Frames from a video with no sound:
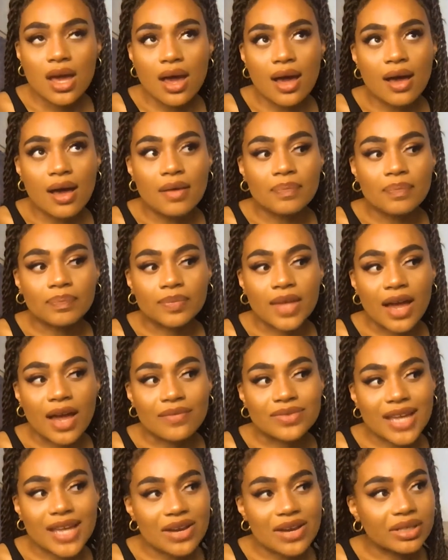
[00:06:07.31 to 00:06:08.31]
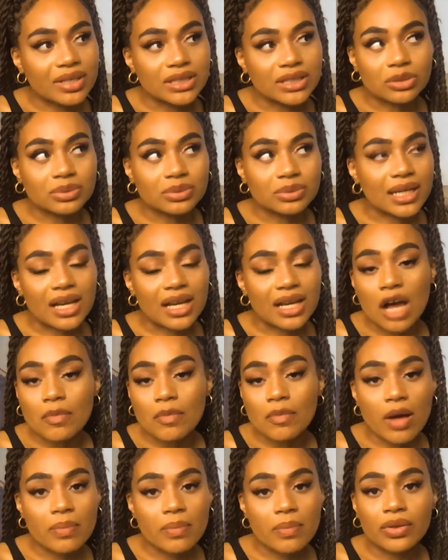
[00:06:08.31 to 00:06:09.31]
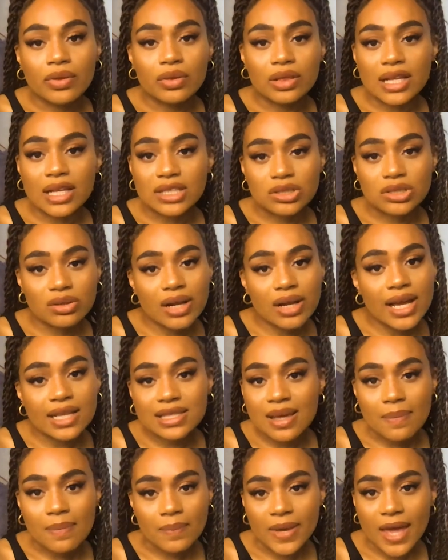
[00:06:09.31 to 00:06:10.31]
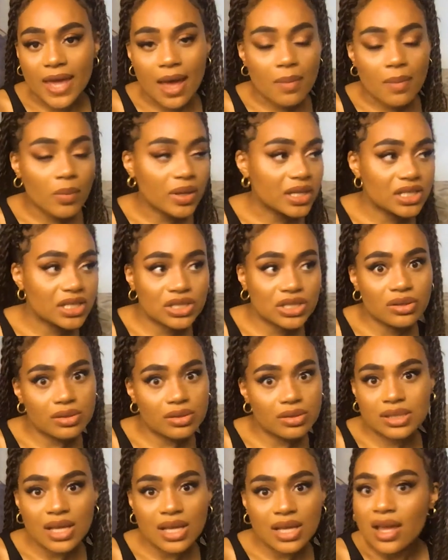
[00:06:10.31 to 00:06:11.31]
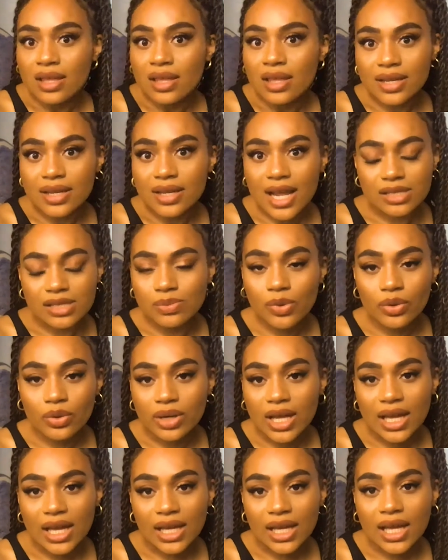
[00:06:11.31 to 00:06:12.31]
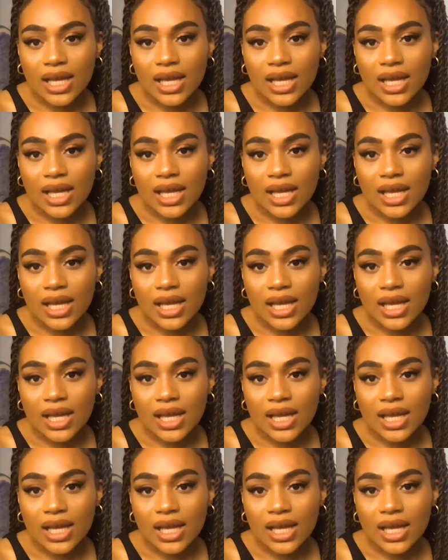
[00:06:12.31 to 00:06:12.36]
They have day running jobs that come up literally at 10 p.m. when the shoot's the next morning.